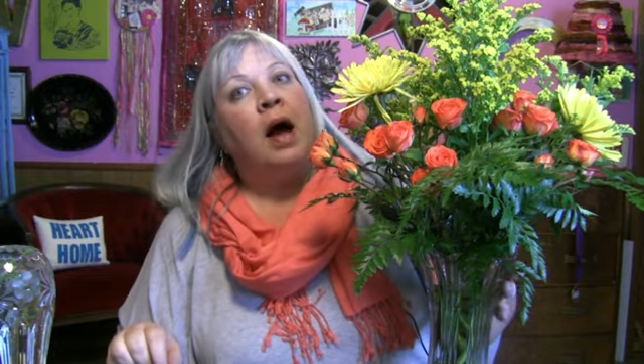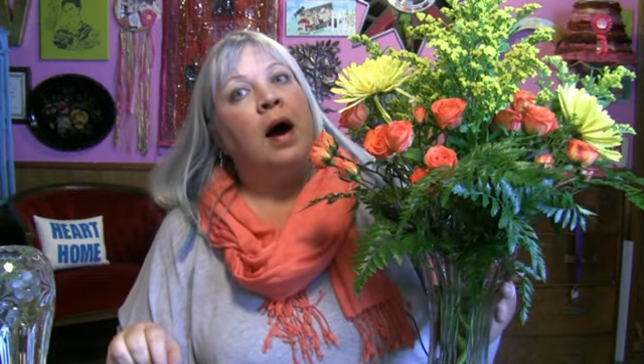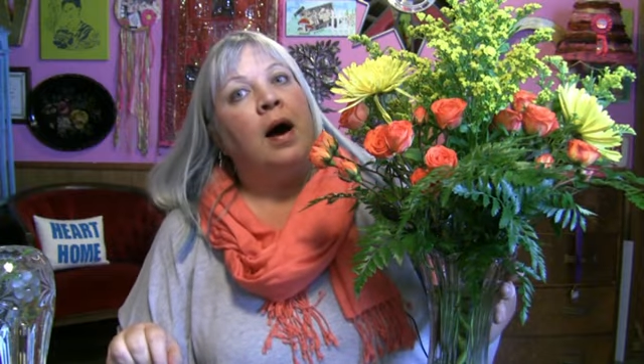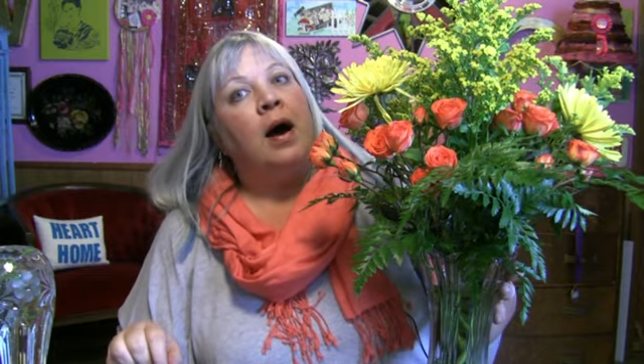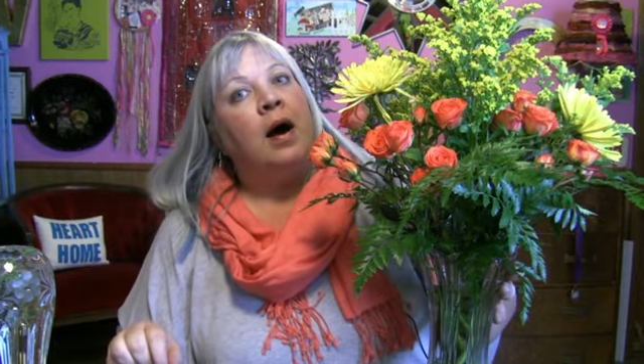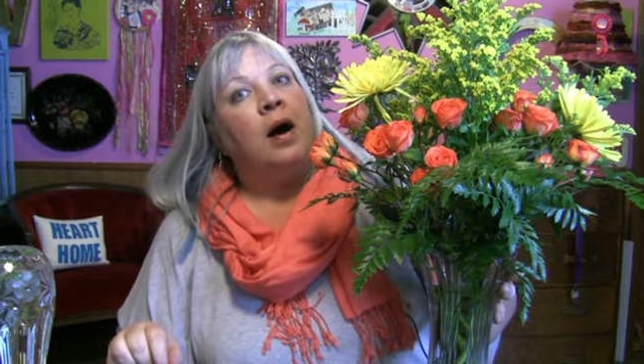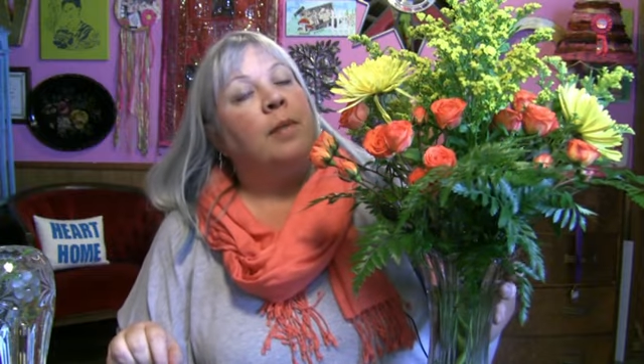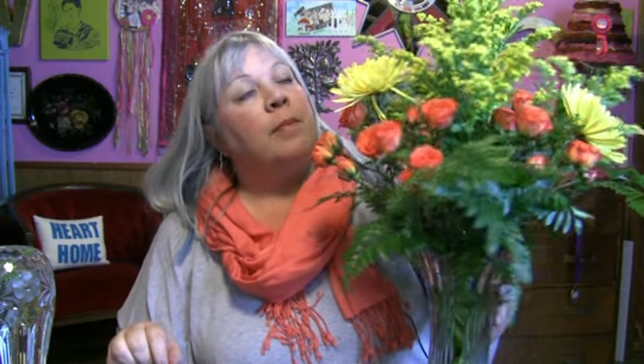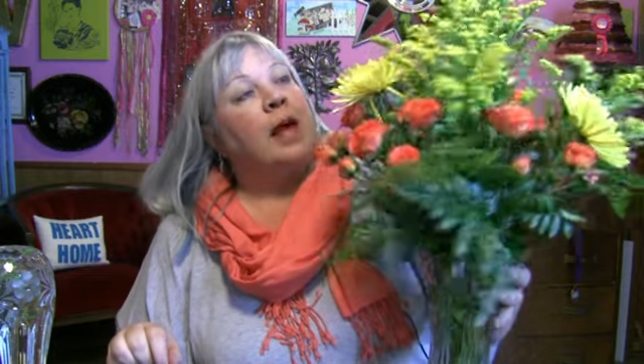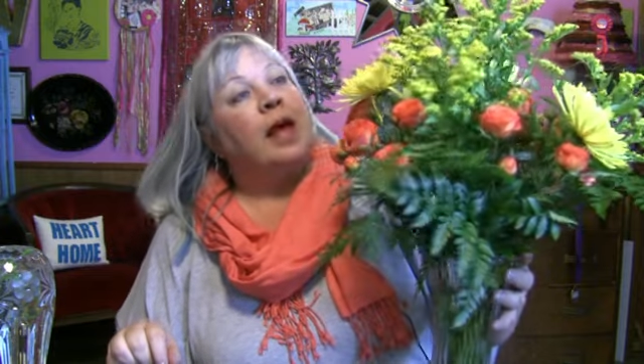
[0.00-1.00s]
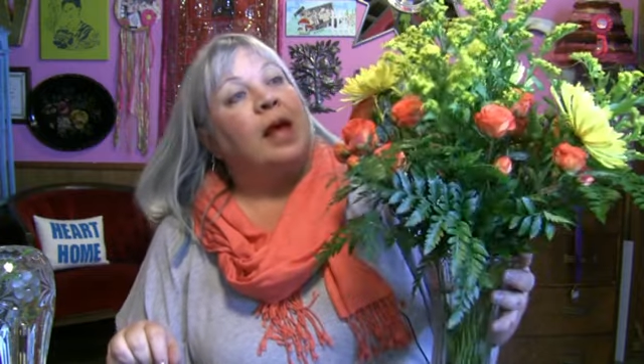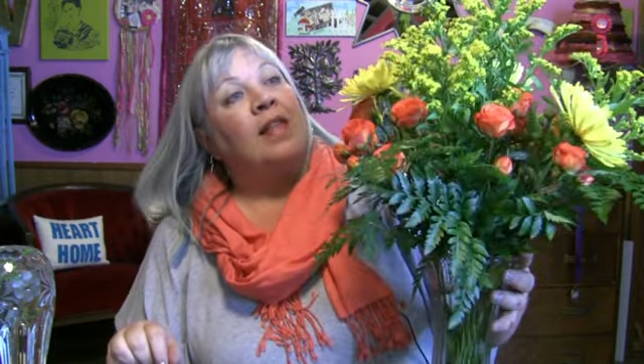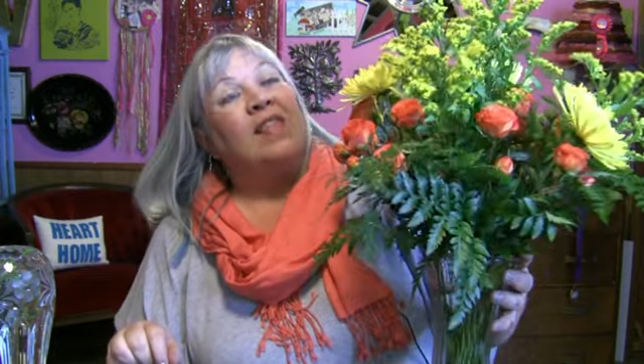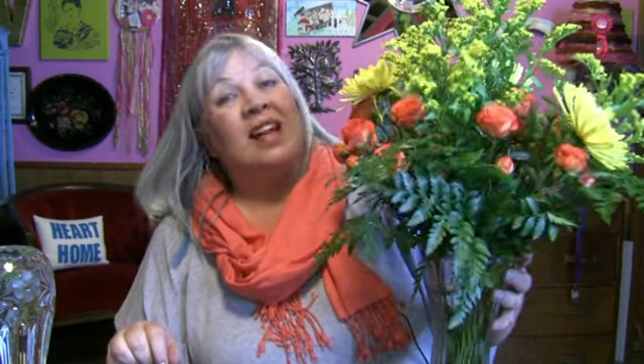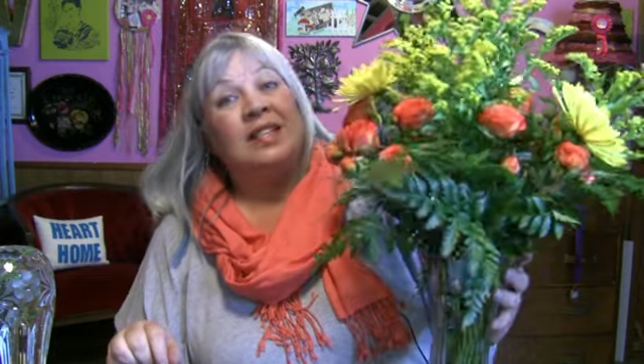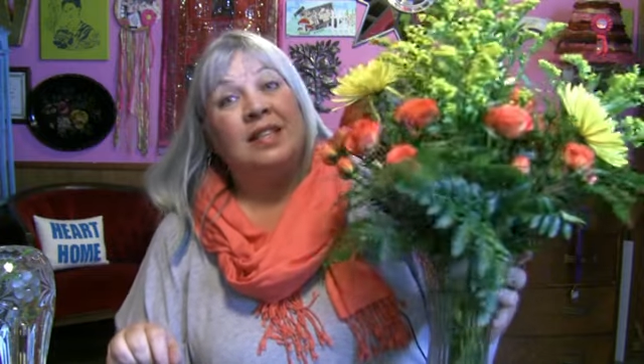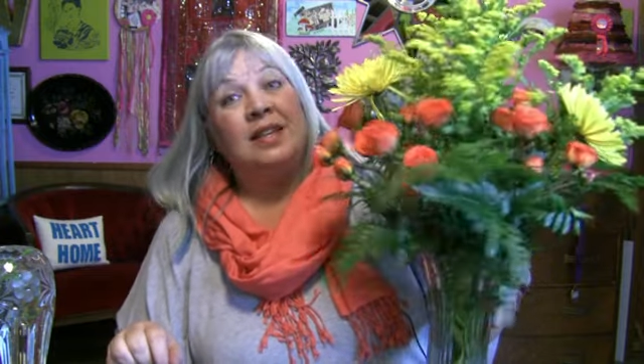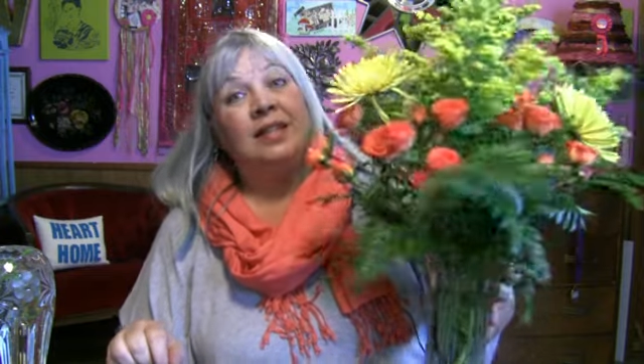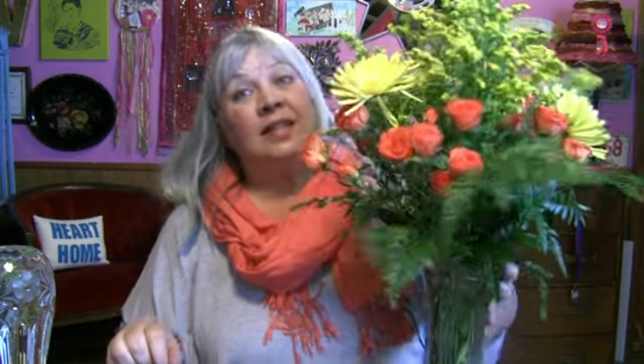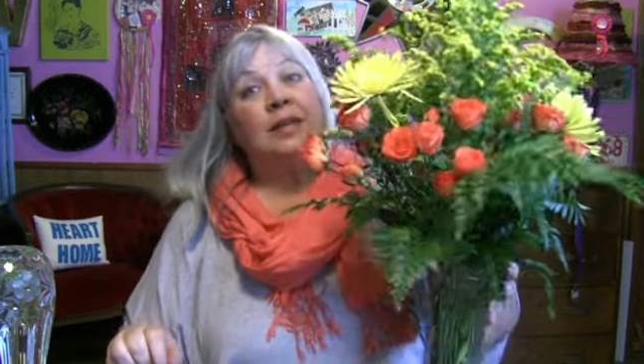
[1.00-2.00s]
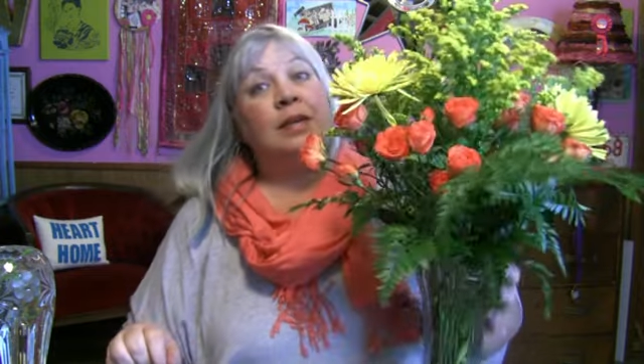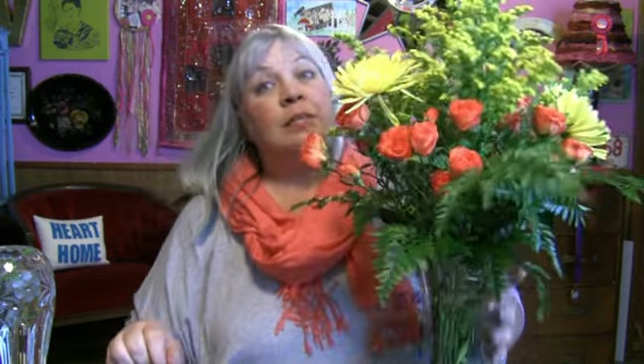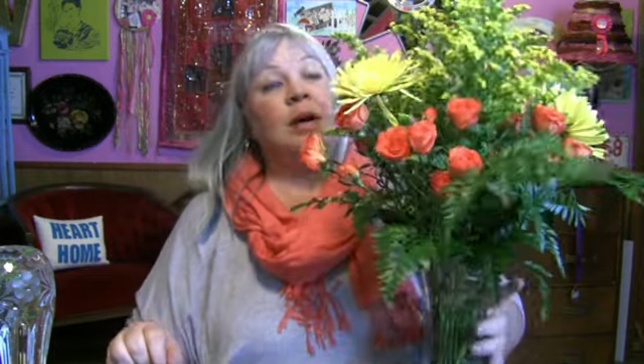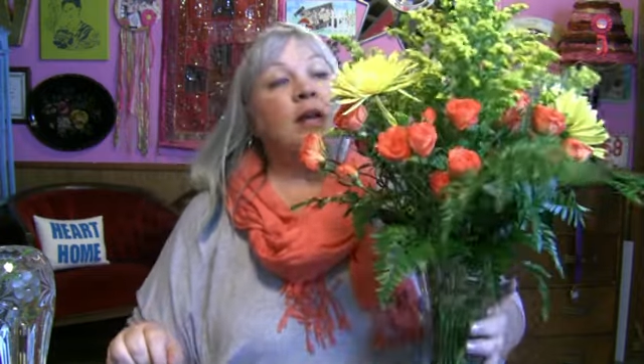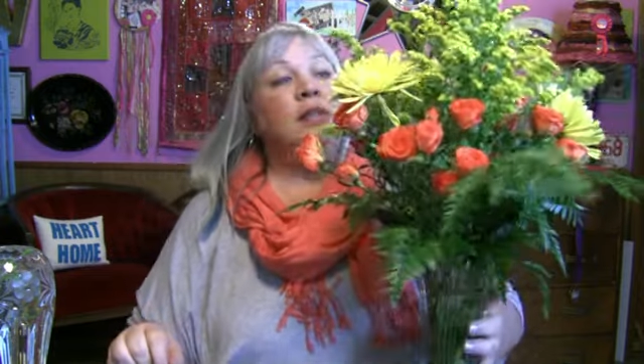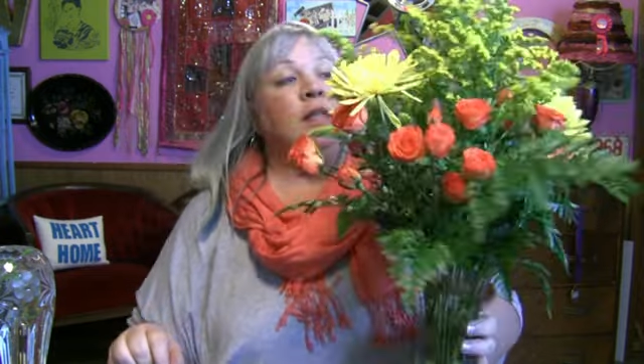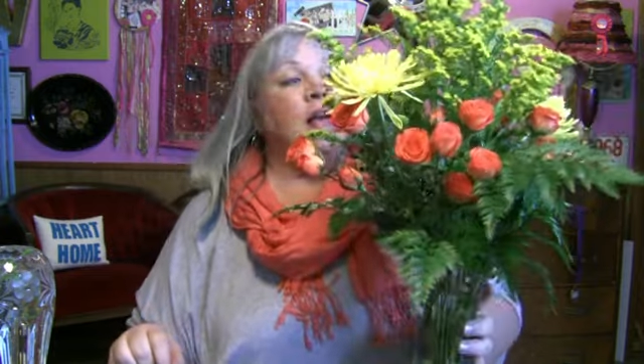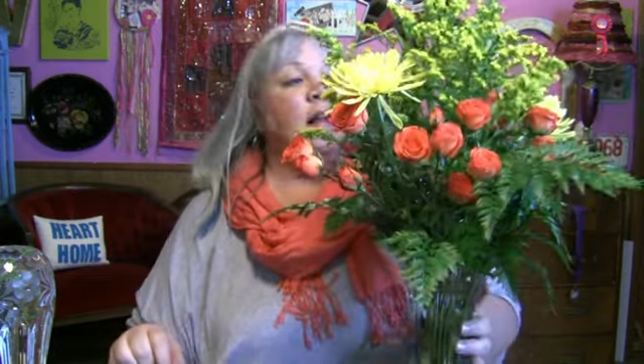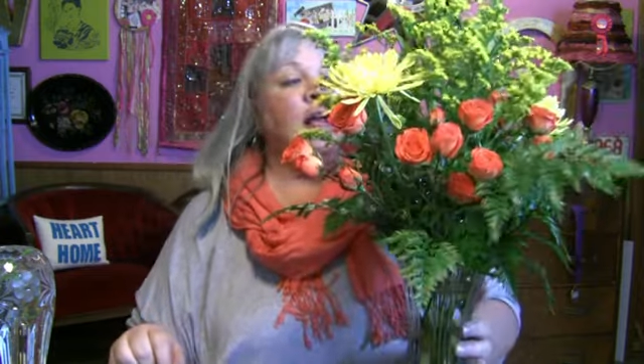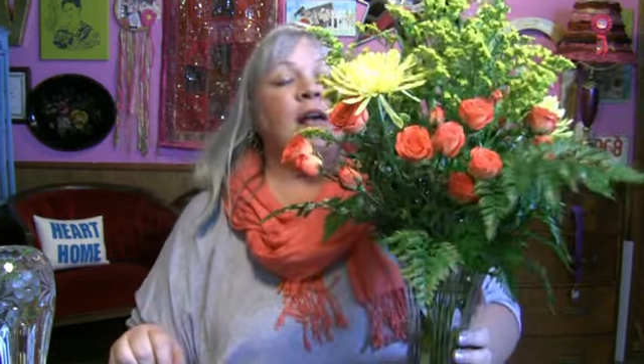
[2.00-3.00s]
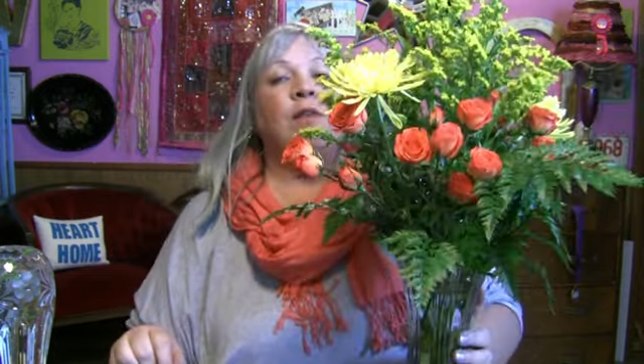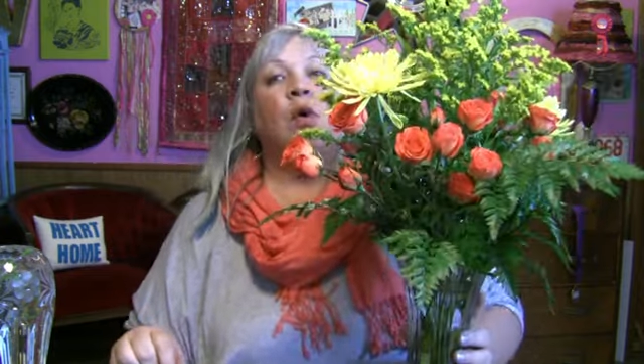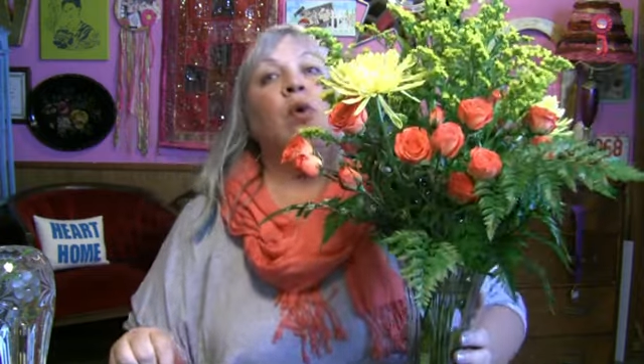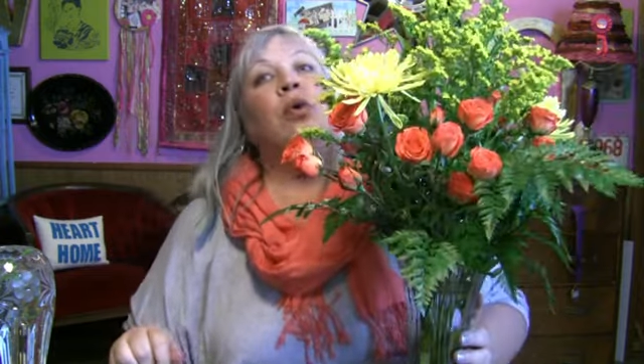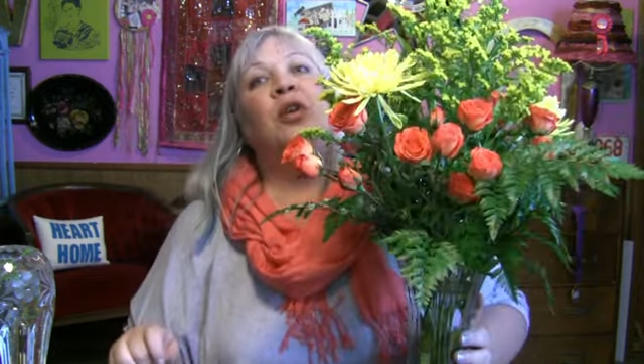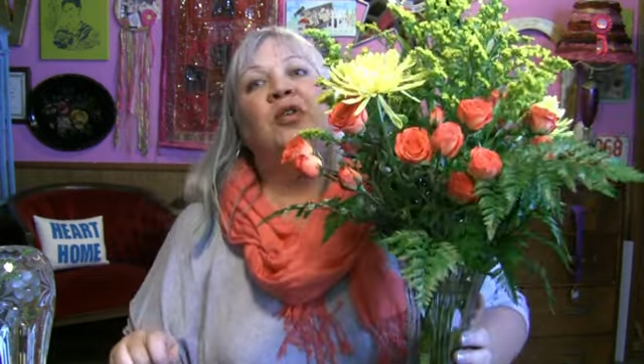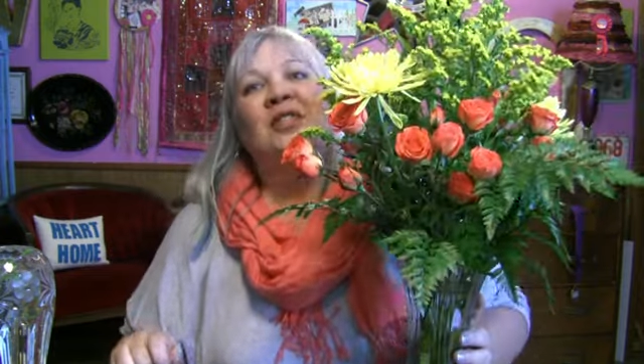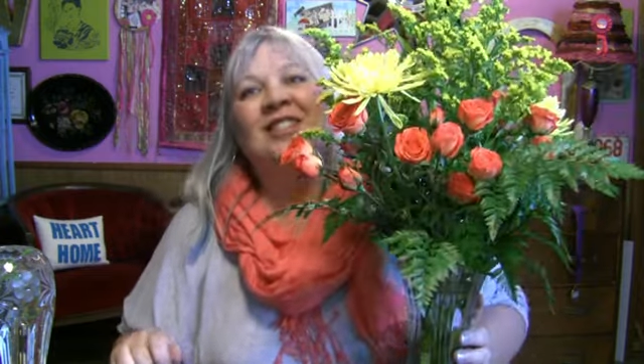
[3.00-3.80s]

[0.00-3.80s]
And that's it, 16 bucks, and I have a whole load of